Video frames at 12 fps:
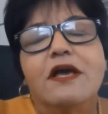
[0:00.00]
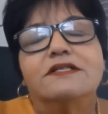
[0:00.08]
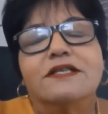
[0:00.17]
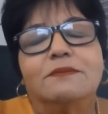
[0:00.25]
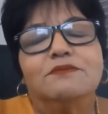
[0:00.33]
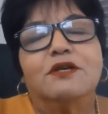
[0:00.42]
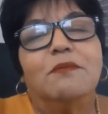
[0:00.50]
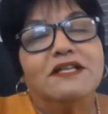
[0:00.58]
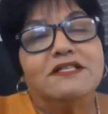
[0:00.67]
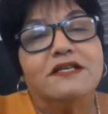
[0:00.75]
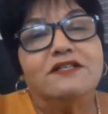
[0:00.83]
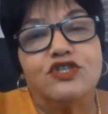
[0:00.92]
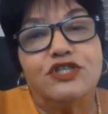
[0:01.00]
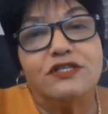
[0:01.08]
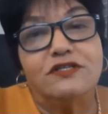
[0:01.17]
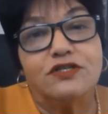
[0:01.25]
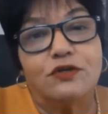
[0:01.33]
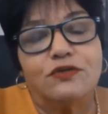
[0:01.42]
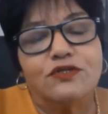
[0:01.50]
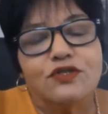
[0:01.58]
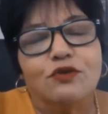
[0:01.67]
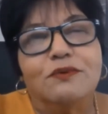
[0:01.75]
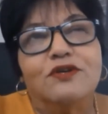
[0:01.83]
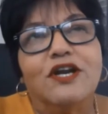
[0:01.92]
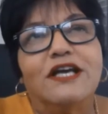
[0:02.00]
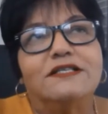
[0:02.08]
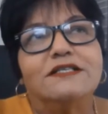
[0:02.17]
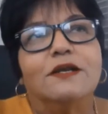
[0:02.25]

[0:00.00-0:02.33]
subject matter, and she chose human rights.